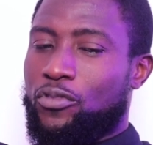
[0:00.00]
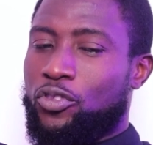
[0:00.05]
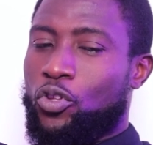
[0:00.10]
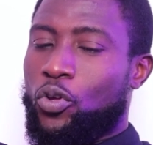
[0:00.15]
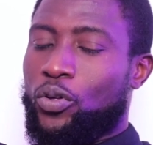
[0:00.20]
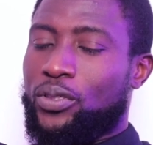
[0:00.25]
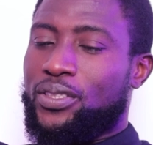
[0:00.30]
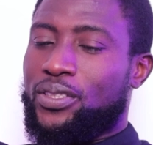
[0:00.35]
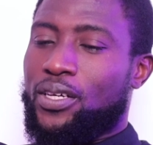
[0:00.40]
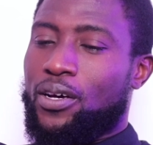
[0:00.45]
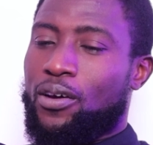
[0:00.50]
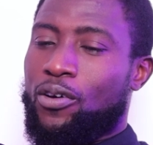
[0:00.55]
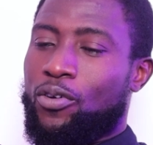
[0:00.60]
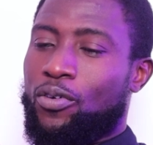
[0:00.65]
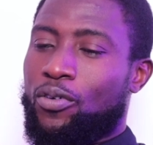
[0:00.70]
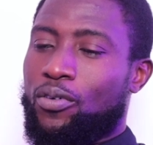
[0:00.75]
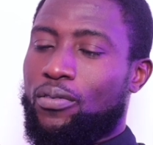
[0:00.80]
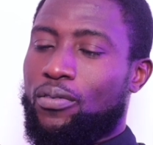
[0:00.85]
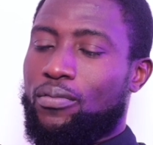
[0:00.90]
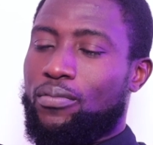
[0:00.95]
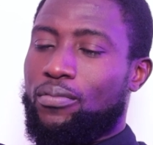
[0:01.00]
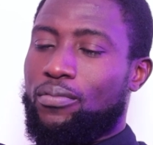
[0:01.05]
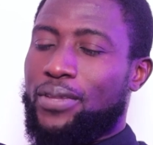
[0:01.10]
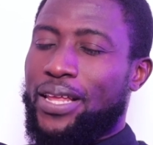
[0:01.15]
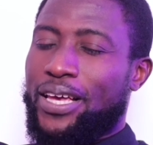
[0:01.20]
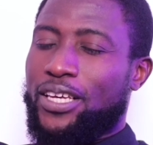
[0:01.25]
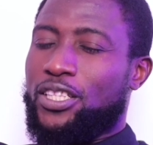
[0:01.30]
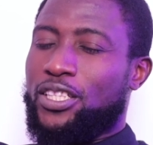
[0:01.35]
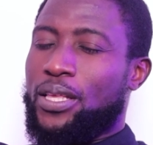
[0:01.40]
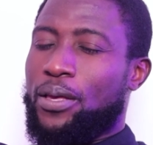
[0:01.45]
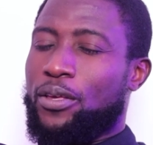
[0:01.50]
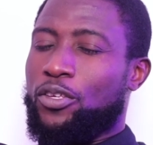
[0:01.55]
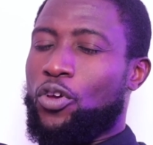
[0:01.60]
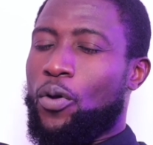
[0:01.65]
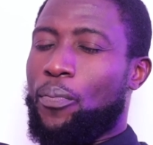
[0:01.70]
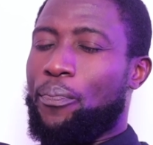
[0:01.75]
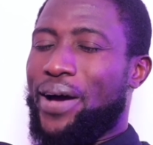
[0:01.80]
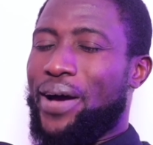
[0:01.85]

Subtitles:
don't tell, like your